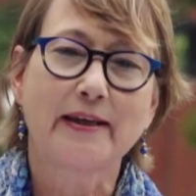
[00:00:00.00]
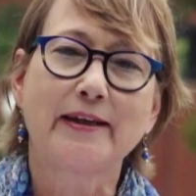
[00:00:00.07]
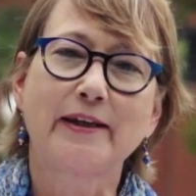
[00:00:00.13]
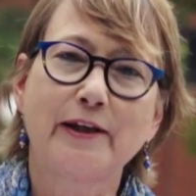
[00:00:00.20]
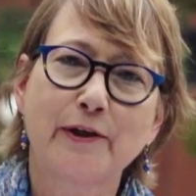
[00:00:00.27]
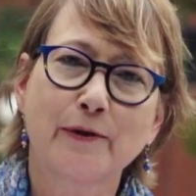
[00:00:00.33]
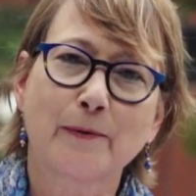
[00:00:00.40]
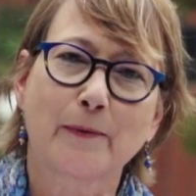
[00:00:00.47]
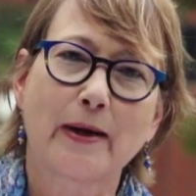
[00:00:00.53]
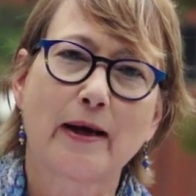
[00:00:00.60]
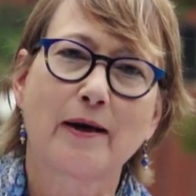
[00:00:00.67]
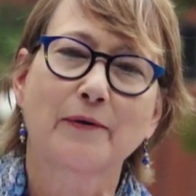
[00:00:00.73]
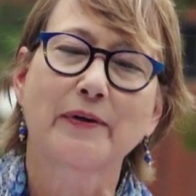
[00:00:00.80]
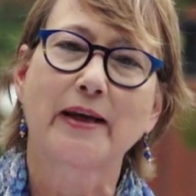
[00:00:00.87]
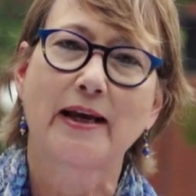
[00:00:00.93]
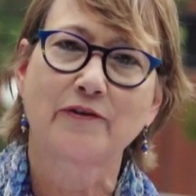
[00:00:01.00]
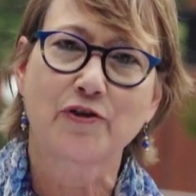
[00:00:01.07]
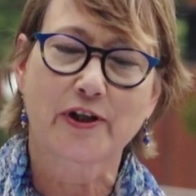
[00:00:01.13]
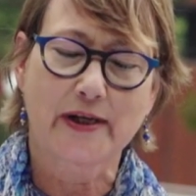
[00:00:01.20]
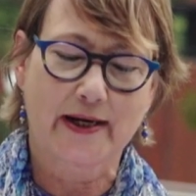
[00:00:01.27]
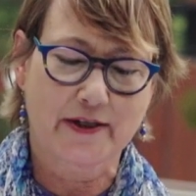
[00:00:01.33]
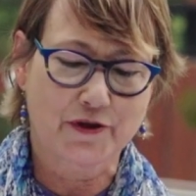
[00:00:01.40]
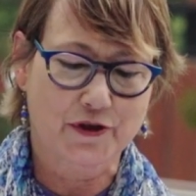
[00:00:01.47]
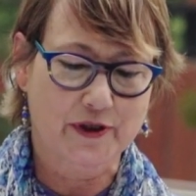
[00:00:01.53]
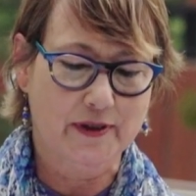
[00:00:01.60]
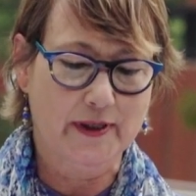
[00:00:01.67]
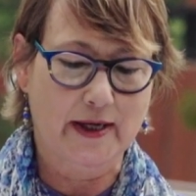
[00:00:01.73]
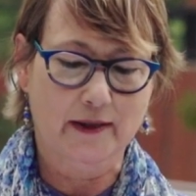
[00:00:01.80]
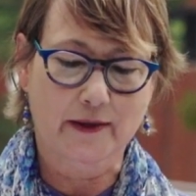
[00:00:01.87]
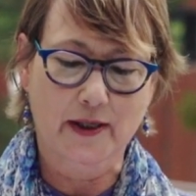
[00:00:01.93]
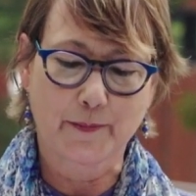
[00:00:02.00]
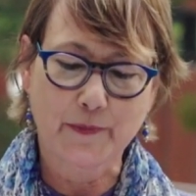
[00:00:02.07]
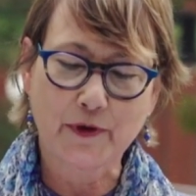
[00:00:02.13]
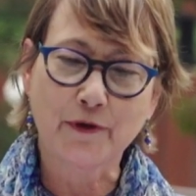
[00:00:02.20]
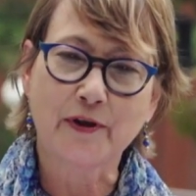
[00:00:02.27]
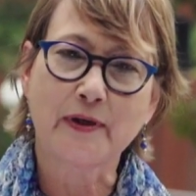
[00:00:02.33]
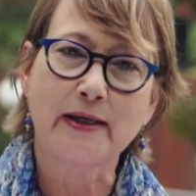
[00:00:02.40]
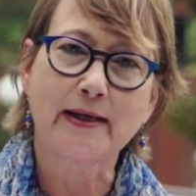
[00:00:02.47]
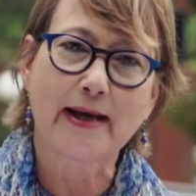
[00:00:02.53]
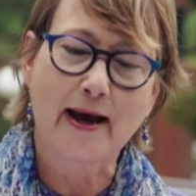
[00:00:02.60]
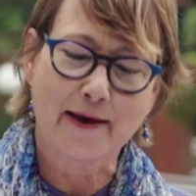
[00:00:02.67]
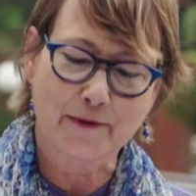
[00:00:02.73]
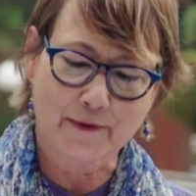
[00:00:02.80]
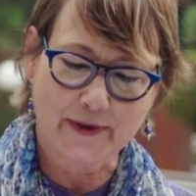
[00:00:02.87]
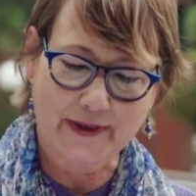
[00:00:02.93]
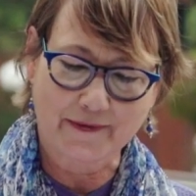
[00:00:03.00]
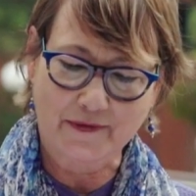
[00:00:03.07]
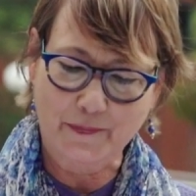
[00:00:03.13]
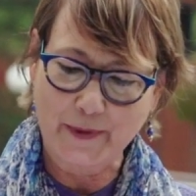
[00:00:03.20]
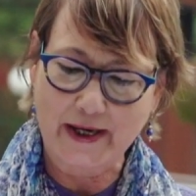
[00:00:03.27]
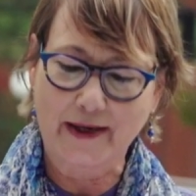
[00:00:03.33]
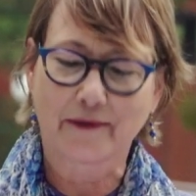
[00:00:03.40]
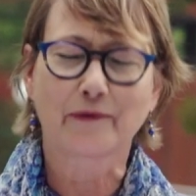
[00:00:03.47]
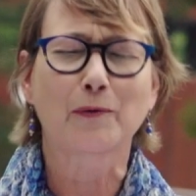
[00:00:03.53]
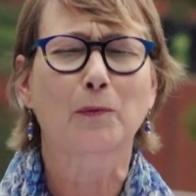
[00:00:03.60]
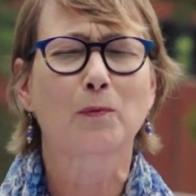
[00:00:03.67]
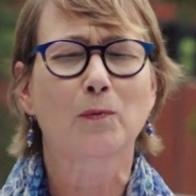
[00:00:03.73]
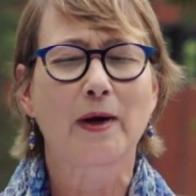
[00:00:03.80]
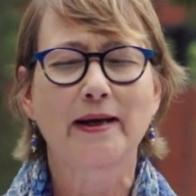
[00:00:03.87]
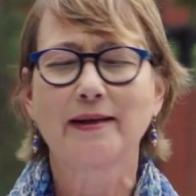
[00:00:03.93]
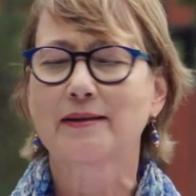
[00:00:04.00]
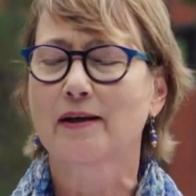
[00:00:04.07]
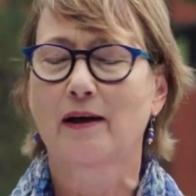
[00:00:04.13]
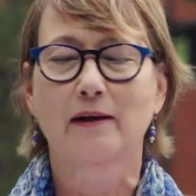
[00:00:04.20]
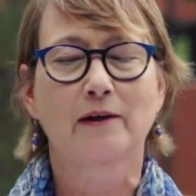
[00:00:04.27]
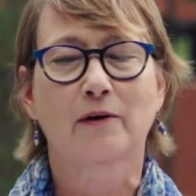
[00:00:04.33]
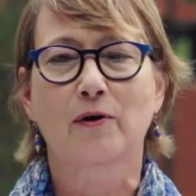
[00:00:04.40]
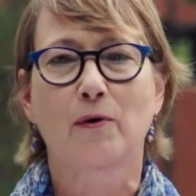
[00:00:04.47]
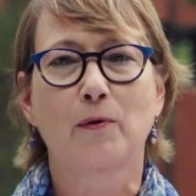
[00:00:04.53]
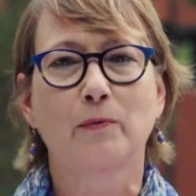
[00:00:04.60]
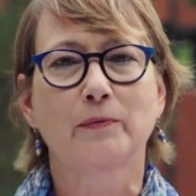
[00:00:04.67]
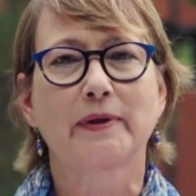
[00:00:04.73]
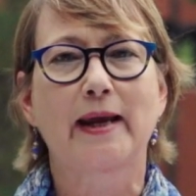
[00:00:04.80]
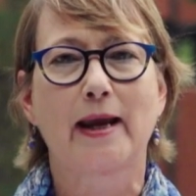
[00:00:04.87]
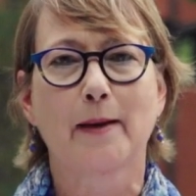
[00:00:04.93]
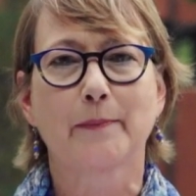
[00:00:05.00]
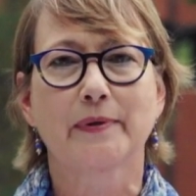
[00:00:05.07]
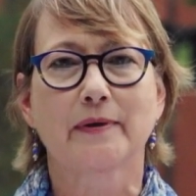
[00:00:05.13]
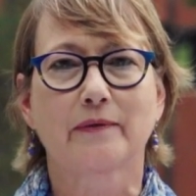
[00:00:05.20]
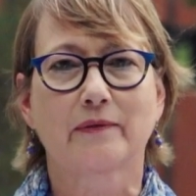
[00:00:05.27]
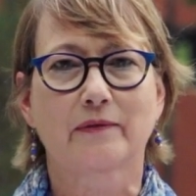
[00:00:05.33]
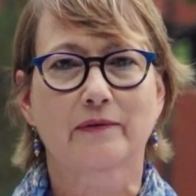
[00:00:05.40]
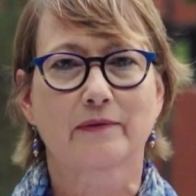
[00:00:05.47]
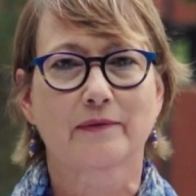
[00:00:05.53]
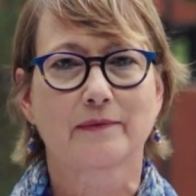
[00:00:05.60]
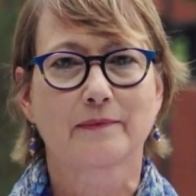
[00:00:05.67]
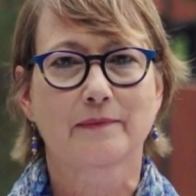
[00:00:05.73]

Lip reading: year-round education and community gathering space right on our own campus.